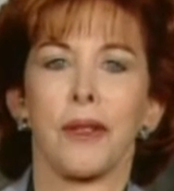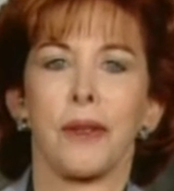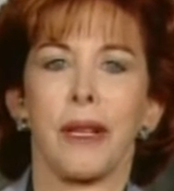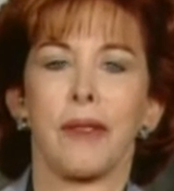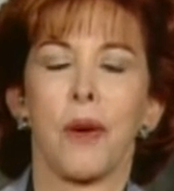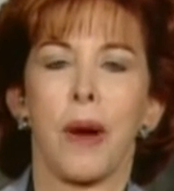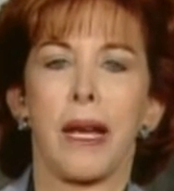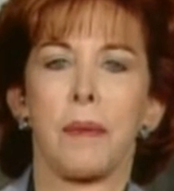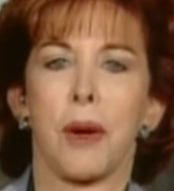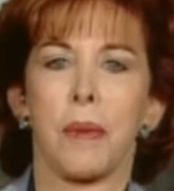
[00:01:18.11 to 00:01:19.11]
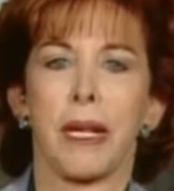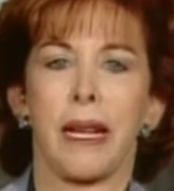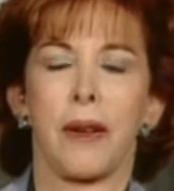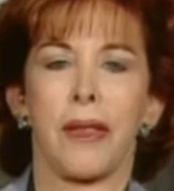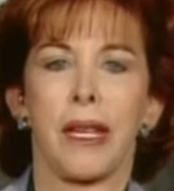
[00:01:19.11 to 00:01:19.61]
You have a quiet moment
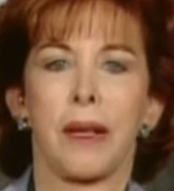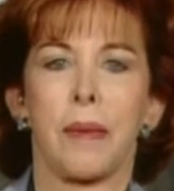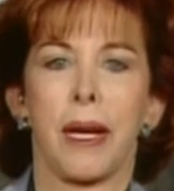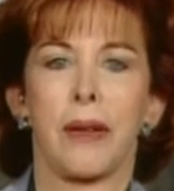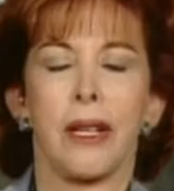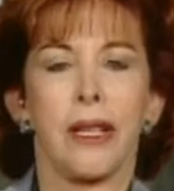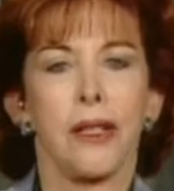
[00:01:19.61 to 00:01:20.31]
now to think about,